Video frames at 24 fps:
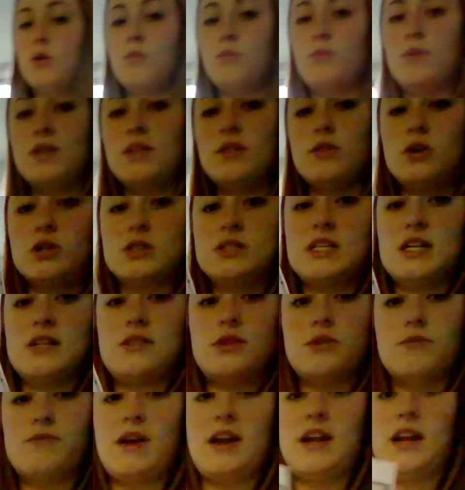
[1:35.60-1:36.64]
we looked at
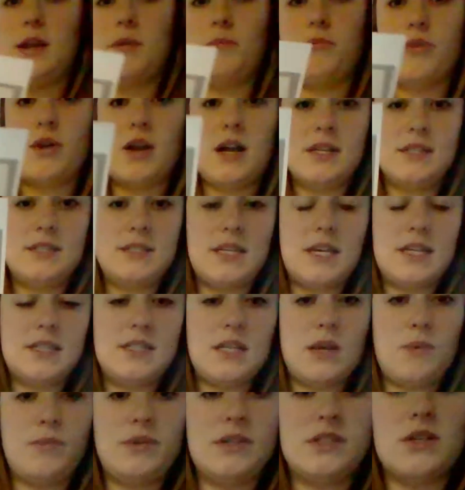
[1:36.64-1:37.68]
the writing process
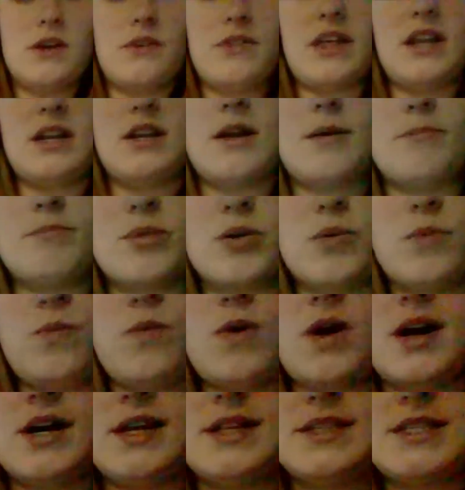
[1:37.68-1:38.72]
and we saw that number
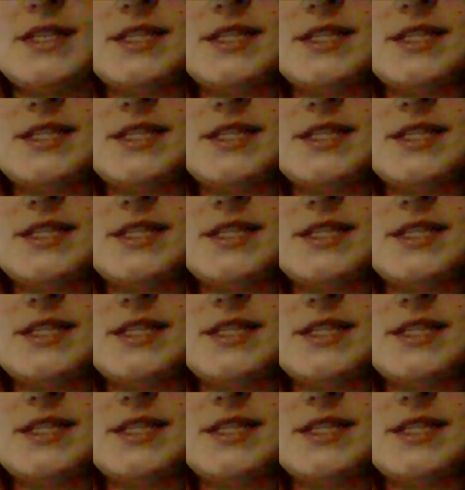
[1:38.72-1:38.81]
1